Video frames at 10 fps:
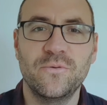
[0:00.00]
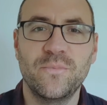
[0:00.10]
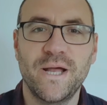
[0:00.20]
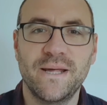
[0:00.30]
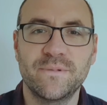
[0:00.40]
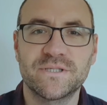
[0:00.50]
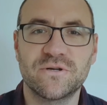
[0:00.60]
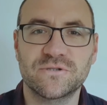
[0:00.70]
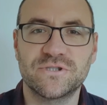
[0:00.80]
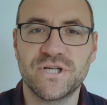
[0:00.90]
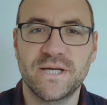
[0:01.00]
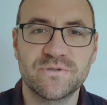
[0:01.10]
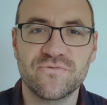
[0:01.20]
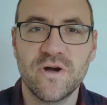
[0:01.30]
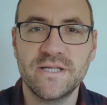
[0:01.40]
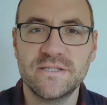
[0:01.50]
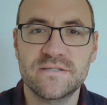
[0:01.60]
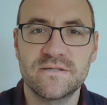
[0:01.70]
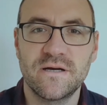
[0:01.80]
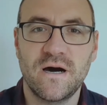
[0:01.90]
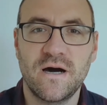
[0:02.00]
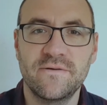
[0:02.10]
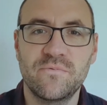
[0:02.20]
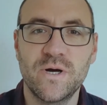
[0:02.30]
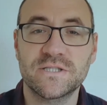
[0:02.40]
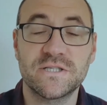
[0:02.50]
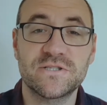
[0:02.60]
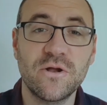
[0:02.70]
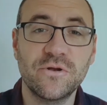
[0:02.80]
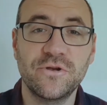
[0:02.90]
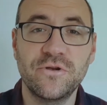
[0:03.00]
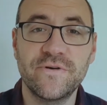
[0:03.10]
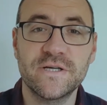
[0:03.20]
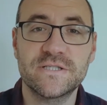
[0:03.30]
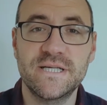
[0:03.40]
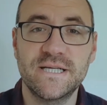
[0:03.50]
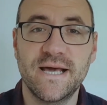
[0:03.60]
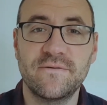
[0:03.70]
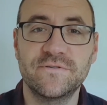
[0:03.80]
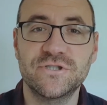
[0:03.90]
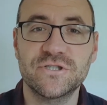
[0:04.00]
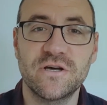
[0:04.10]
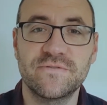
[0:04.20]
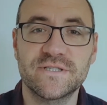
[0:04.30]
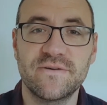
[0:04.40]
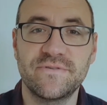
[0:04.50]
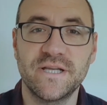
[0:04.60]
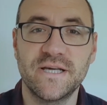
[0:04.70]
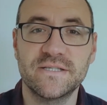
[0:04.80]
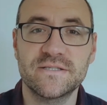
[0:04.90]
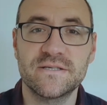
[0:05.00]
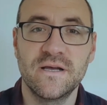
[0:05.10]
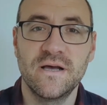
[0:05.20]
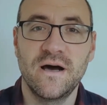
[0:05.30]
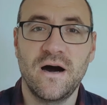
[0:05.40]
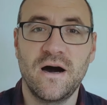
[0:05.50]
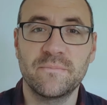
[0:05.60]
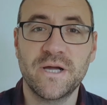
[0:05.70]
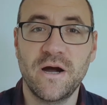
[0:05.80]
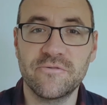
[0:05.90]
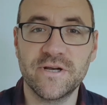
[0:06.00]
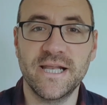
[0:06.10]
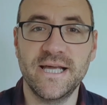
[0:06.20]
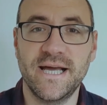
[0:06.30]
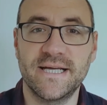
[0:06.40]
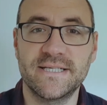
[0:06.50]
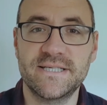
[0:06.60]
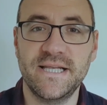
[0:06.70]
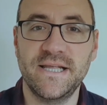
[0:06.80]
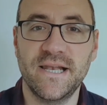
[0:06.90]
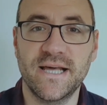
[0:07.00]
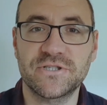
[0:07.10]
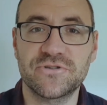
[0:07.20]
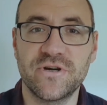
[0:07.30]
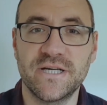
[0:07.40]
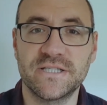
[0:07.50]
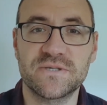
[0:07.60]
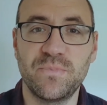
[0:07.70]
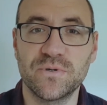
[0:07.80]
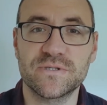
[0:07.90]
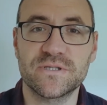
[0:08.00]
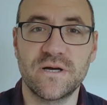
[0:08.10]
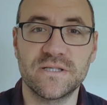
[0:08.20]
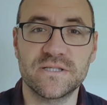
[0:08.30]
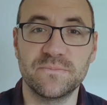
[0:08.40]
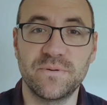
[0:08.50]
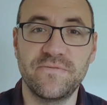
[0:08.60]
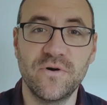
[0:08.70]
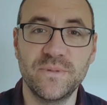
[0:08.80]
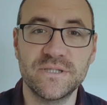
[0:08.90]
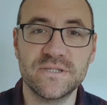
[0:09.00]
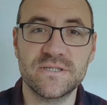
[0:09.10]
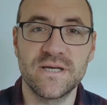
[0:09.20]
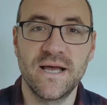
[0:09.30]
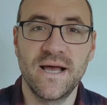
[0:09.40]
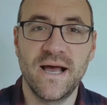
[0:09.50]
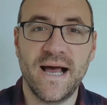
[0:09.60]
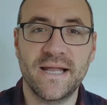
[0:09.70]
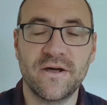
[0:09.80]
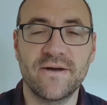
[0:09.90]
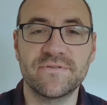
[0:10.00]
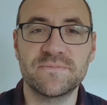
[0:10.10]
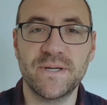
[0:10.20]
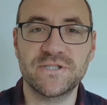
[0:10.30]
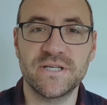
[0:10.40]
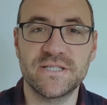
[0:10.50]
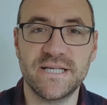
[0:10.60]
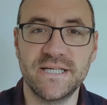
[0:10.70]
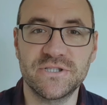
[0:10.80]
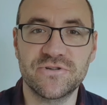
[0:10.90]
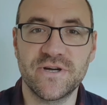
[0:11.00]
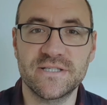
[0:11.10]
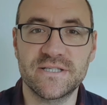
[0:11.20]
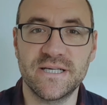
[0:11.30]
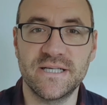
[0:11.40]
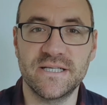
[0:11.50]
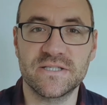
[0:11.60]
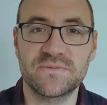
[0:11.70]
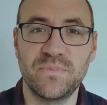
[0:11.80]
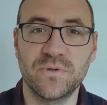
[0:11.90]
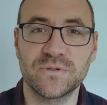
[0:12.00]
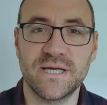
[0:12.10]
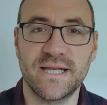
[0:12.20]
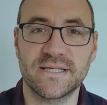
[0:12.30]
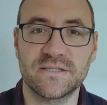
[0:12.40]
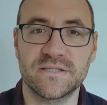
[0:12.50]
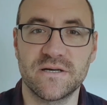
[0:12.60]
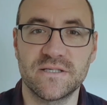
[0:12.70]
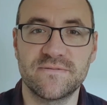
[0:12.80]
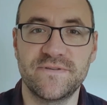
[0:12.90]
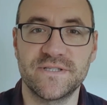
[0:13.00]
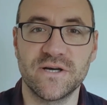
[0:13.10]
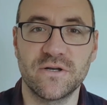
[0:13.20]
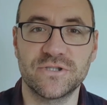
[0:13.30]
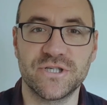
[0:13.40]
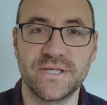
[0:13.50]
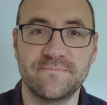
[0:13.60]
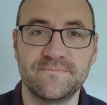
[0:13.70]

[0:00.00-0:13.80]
My name is Dr. James Wright. I've worked at Solent University now for just over 7 years. I'm currently a senior lecturer in sports science and performance, and I have a specialist interest in sport and exercise physiology.